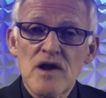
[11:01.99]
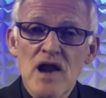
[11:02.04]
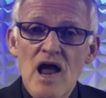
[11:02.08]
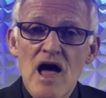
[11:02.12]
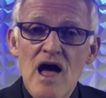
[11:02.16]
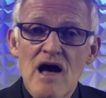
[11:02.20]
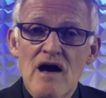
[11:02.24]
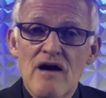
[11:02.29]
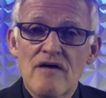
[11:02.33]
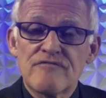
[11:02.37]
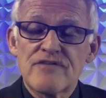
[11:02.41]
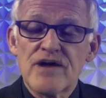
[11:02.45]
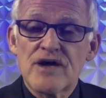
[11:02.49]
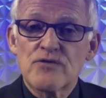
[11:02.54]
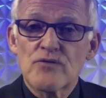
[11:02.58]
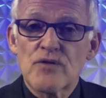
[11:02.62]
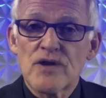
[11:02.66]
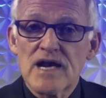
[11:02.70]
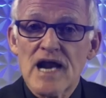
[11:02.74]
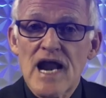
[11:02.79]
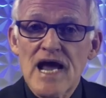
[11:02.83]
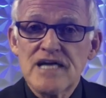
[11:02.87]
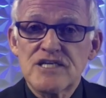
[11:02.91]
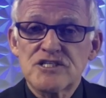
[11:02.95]
love and
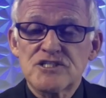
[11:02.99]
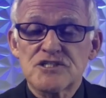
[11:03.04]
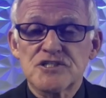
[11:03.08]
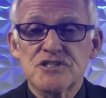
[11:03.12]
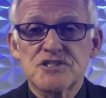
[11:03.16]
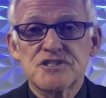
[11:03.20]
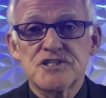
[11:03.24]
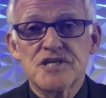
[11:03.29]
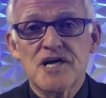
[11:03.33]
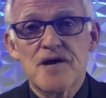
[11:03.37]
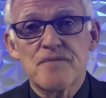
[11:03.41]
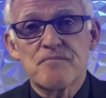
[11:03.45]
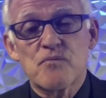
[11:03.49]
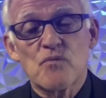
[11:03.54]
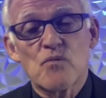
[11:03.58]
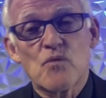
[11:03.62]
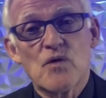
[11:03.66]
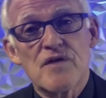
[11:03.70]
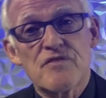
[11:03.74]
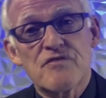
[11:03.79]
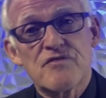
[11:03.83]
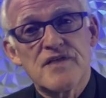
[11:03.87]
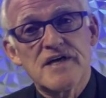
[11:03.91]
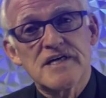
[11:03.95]
relationship
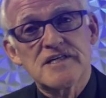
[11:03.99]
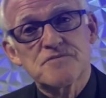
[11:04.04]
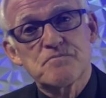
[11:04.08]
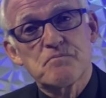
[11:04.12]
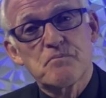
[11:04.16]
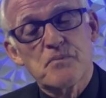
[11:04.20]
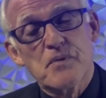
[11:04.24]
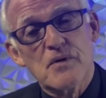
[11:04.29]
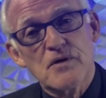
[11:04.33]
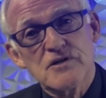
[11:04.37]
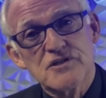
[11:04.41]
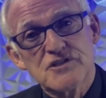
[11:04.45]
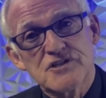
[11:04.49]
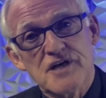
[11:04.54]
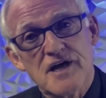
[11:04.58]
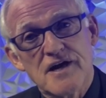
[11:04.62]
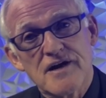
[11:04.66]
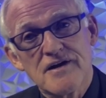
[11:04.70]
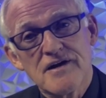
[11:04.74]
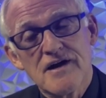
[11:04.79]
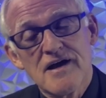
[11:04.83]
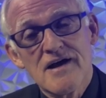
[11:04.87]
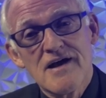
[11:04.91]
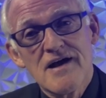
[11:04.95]
with this
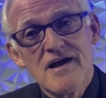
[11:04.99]
person